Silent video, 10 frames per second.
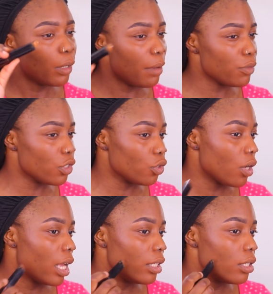but let me just
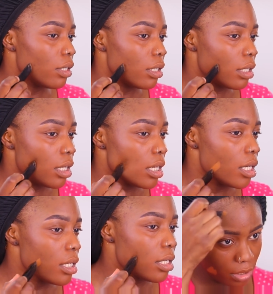try and use
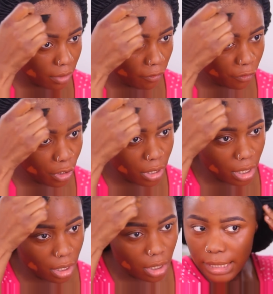this to
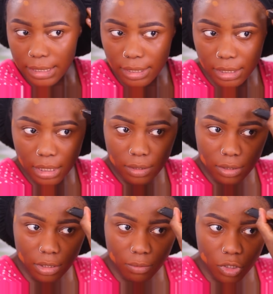further conceal
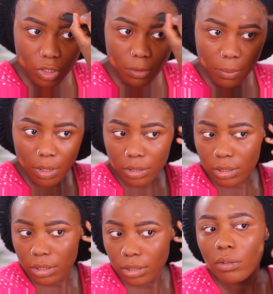some
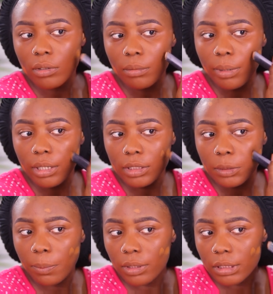spots the remaining
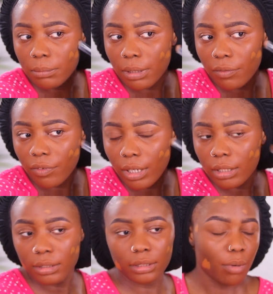spots on my
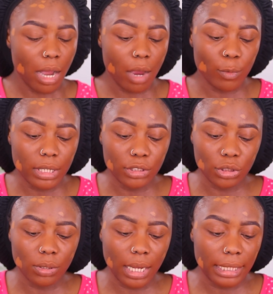face. But I really
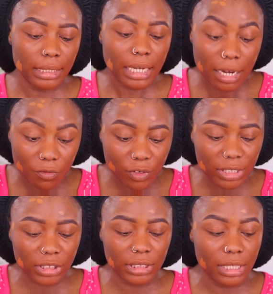do like the
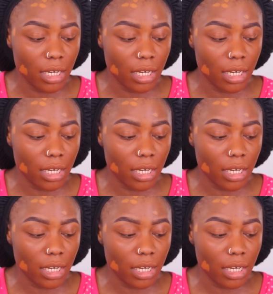coverage. It's a